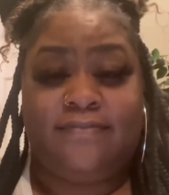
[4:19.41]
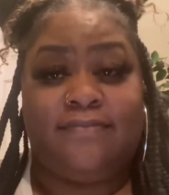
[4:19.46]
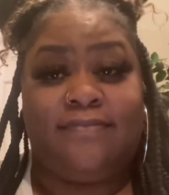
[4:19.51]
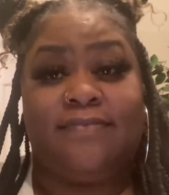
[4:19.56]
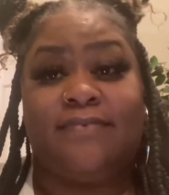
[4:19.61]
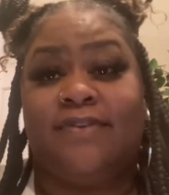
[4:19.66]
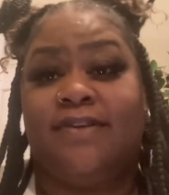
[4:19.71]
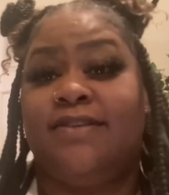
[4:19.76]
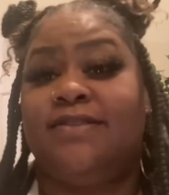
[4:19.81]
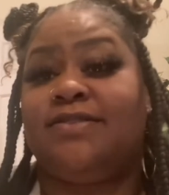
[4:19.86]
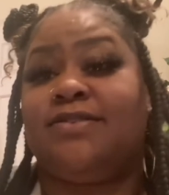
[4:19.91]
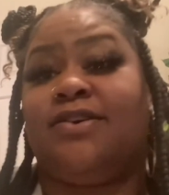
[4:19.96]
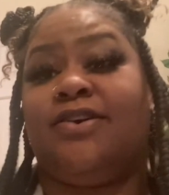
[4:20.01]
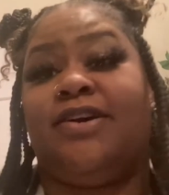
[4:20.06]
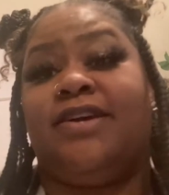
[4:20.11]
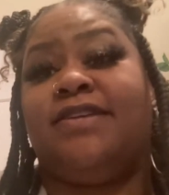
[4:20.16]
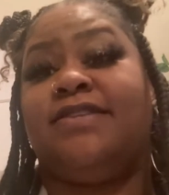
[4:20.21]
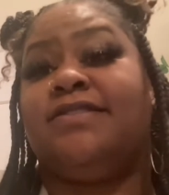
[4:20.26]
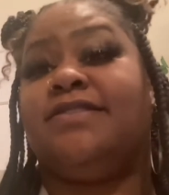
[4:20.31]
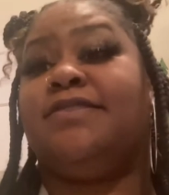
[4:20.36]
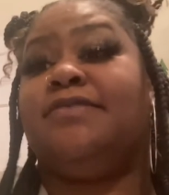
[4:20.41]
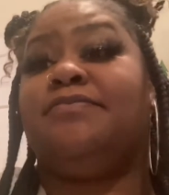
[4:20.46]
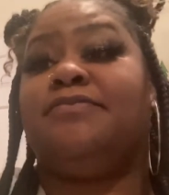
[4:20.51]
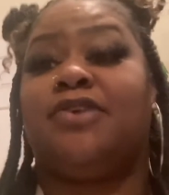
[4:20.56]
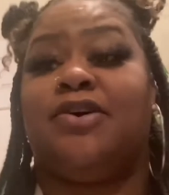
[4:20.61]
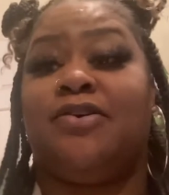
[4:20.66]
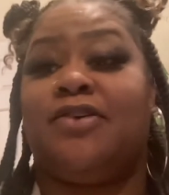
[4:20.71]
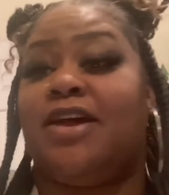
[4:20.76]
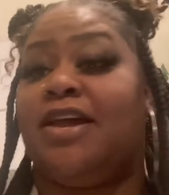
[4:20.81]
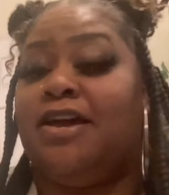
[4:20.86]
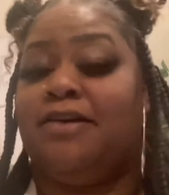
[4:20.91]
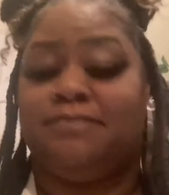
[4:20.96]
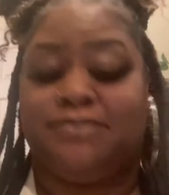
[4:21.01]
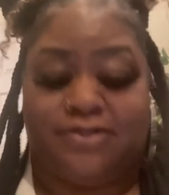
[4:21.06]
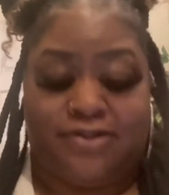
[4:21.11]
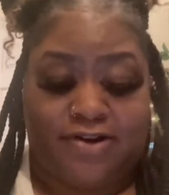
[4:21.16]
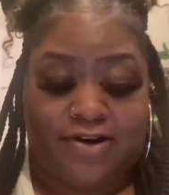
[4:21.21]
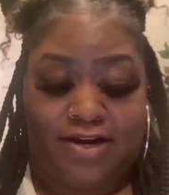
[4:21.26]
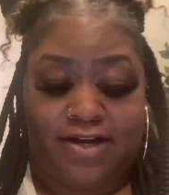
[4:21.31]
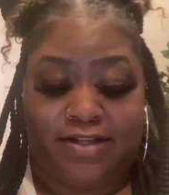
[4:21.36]
That's crazy. Okay, I'm
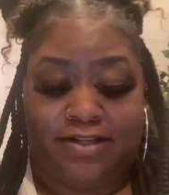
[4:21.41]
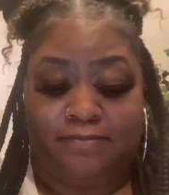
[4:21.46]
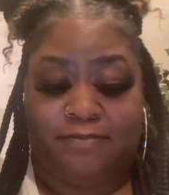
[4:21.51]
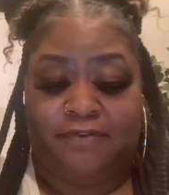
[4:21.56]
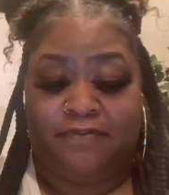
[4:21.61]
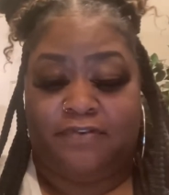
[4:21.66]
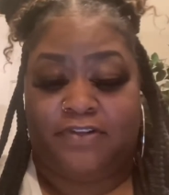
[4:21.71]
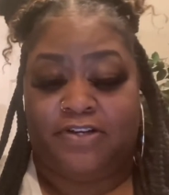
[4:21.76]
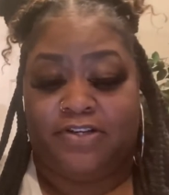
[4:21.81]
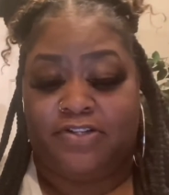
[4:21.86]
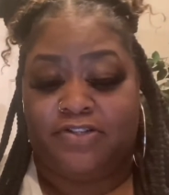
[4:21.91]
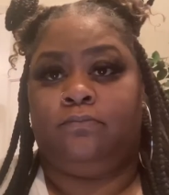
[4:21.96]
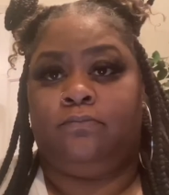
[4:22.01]
sorry. Let me finish.